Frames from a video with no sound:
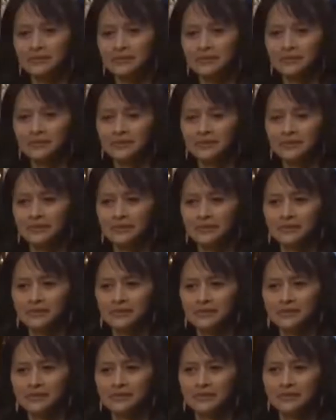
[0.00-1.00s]

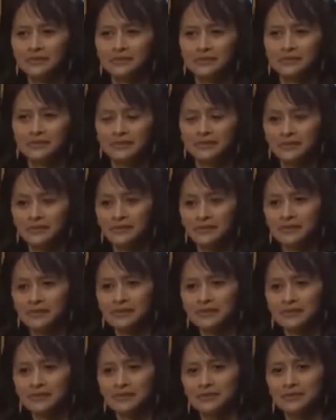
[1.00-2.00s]

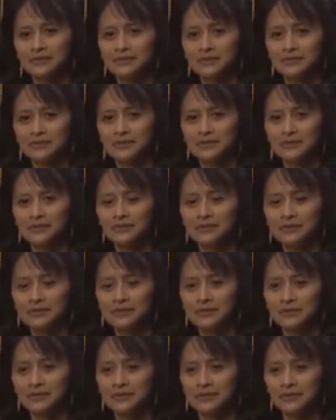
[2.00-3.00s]

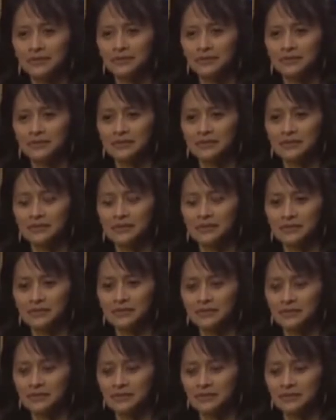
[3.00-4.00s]

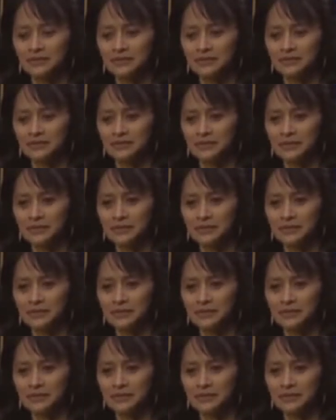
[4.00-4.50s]
The person shown says nothing.